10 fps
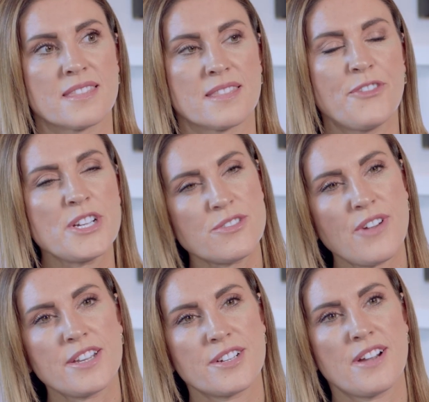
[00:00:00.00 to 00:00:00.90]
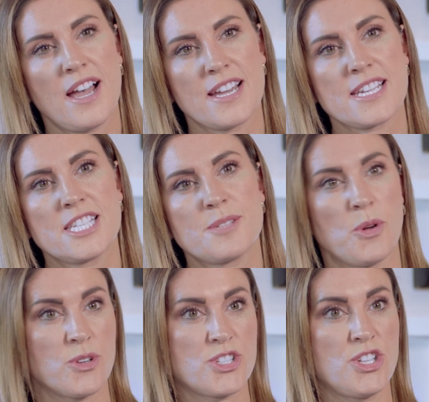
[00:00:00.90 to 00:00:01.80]
The first rider I
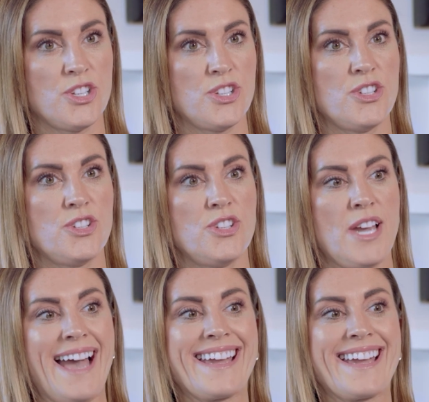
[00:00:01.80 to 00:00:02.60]
spoke to,